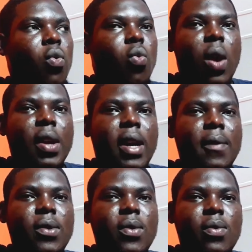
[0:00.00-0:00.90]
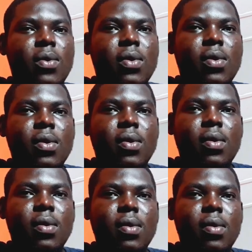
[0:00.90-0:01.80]
One afternoon,
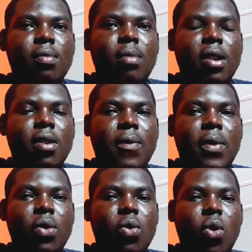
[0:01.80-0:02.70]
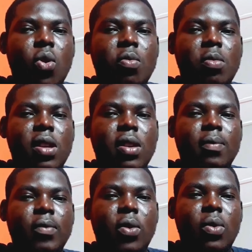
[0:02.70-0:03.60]
my girlfriend called
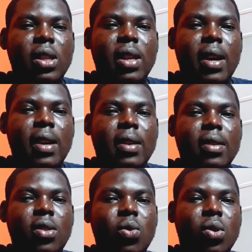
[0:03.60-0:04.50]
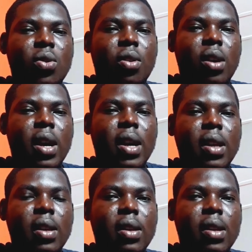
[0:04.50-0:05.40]
me and was like, she was
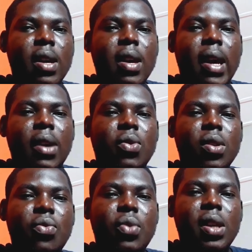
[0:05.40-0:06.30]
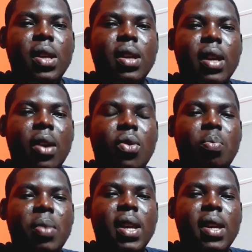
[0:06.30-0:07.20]
crying. I
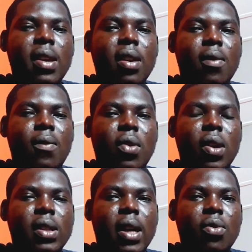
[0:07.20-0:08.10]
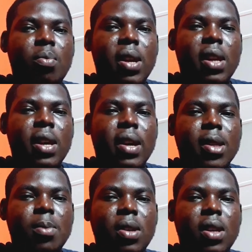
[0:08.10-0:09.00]
could barely hear her voice. I could barely hear
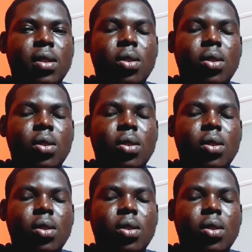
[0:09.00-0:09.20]
her speaking.